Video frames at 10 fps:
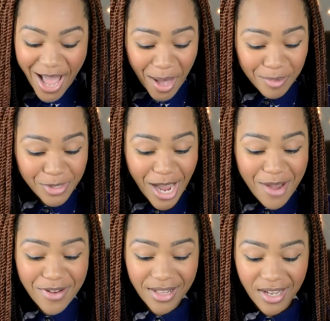I'm trying
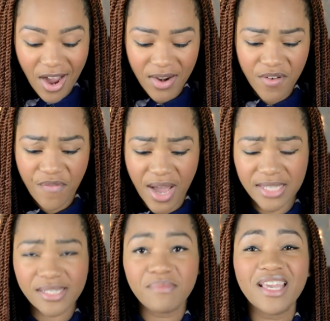really hard to
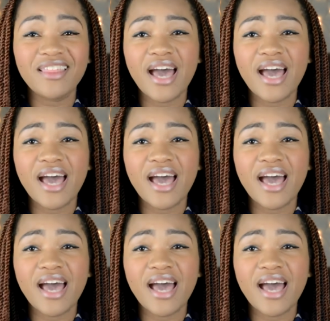find something